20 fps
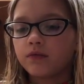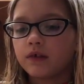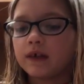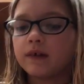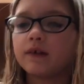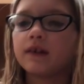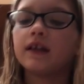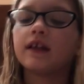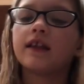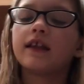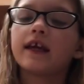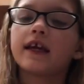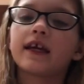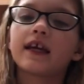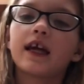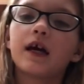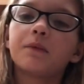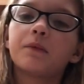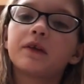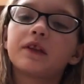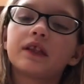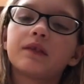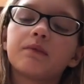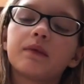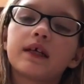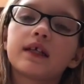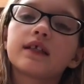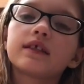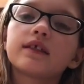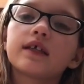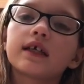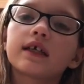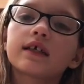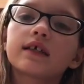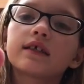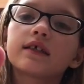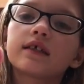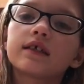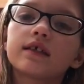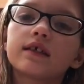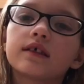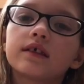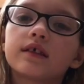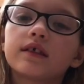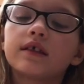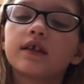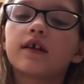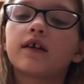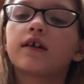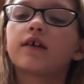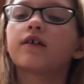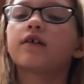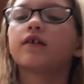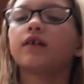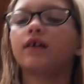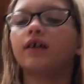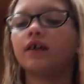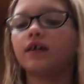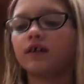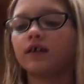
and they come with the main 6. So,